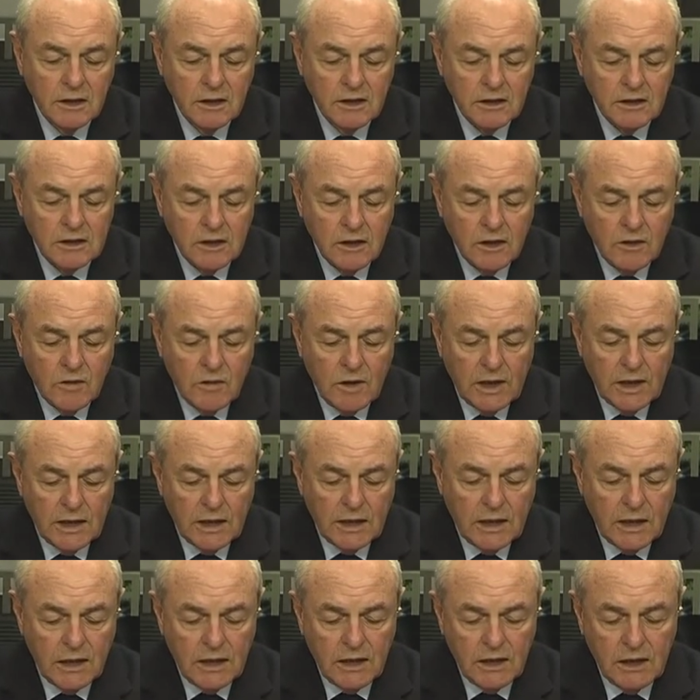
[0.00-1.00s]
So quite
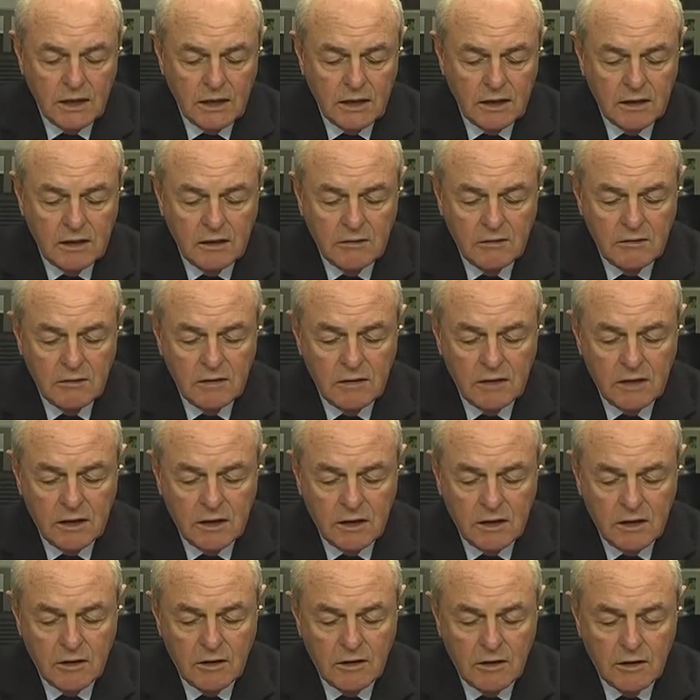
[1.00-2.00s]
clearly,
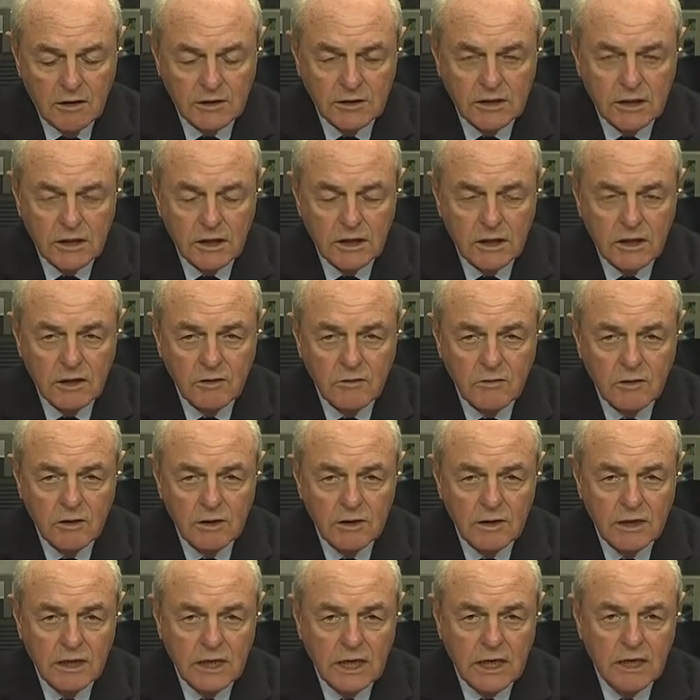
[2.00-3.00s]
uh, logically,
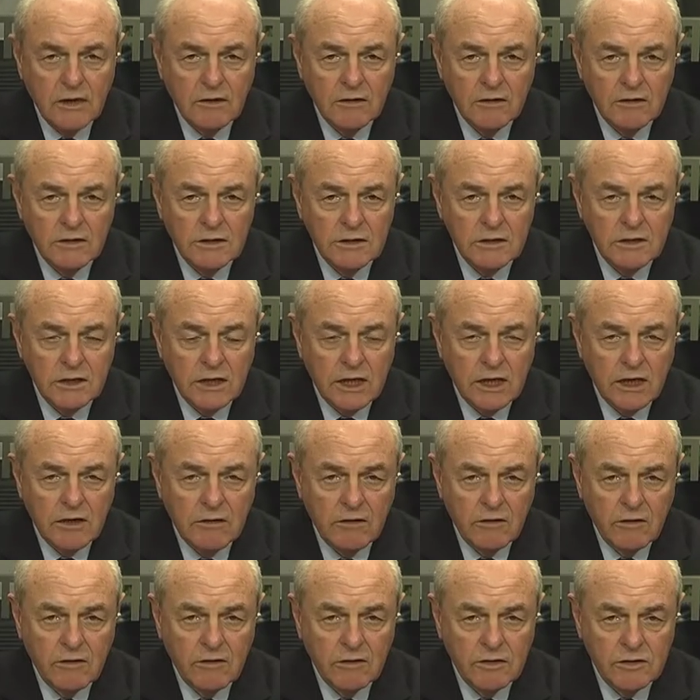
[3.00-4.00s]
one cannot just
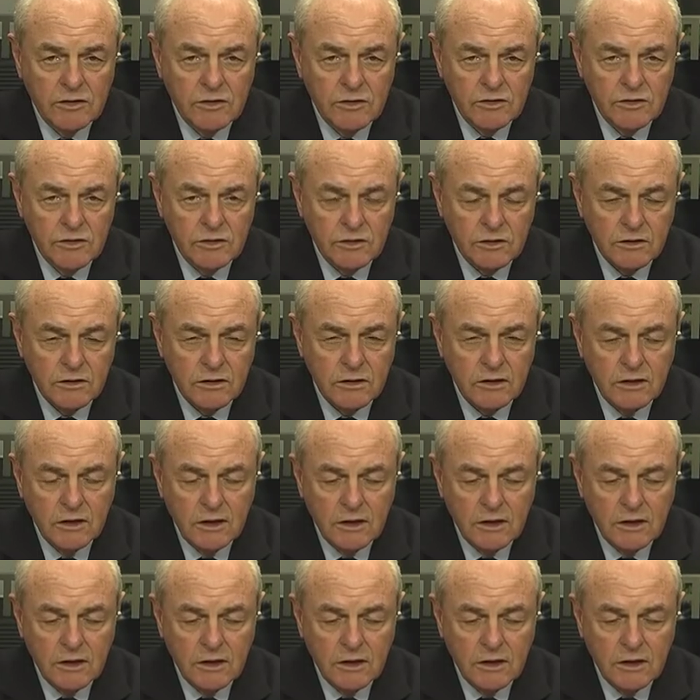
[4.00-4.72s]
carry on as mm -hmm. usual.